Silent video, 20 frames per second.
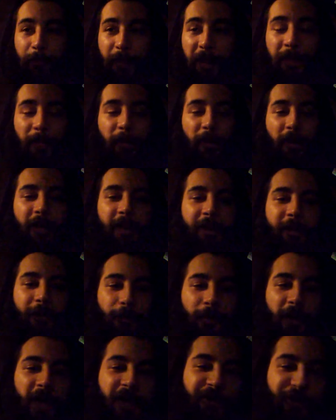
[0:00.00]
people in
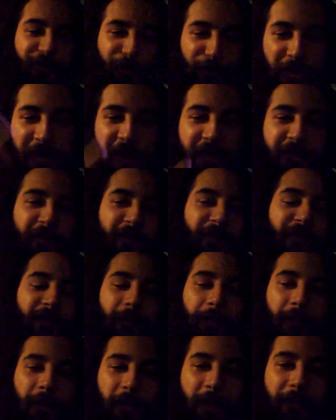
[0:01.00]
the Russian
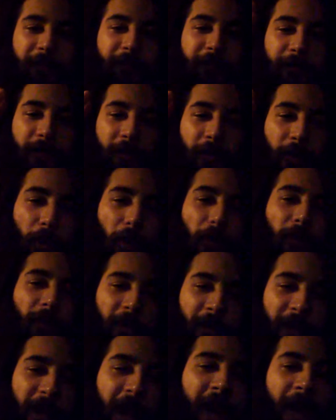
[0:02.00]
regions who lived
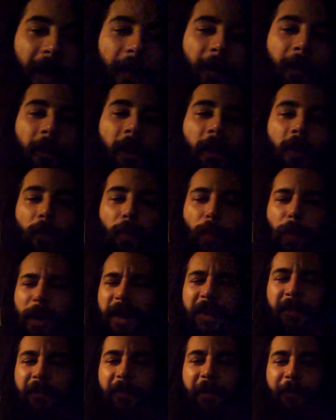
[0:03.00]
over there,
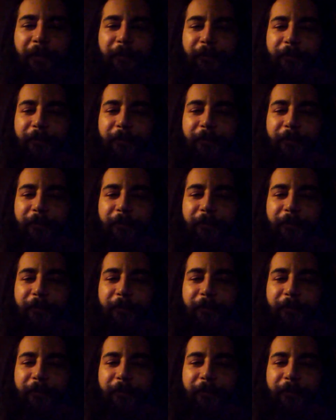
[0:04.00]
whatever the